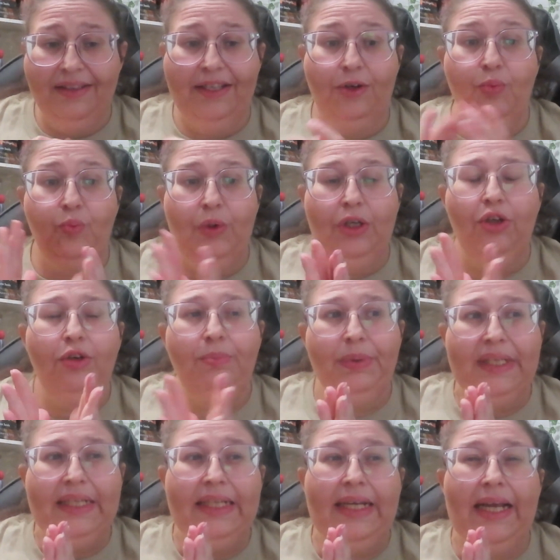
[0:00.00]
There will
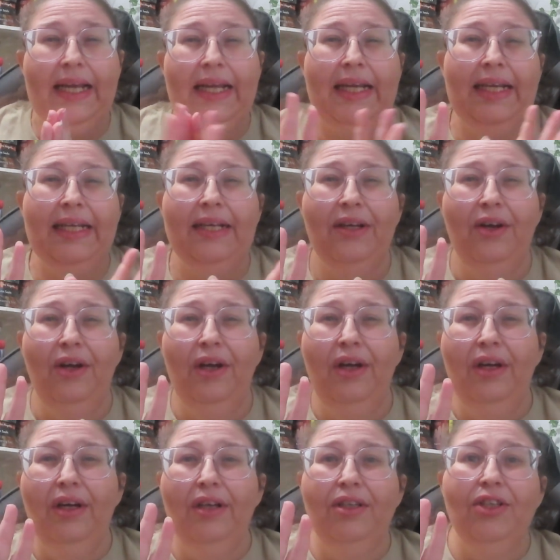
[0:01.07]
be a
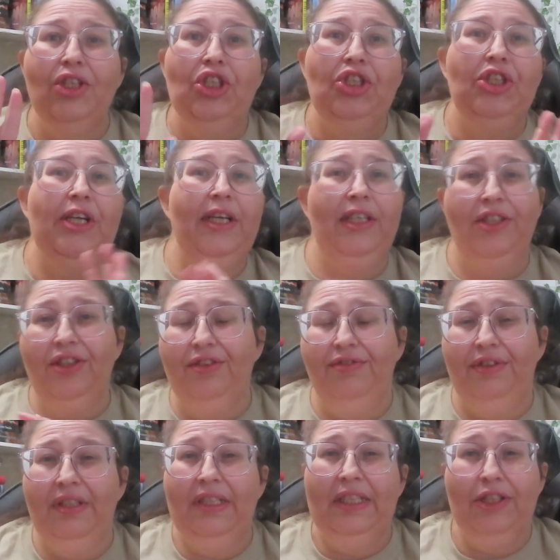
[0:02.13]
change of
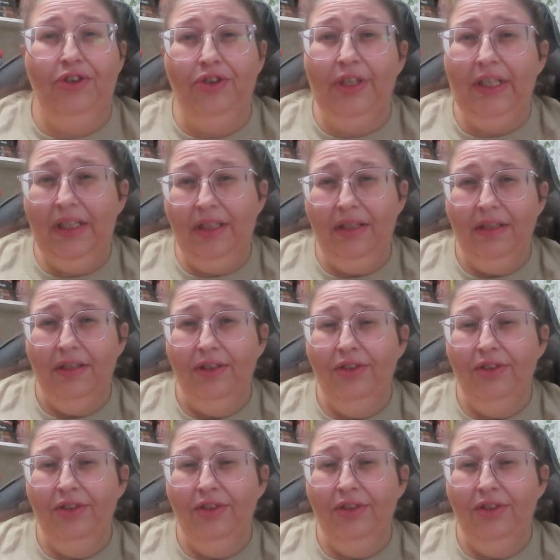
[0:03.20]
scenery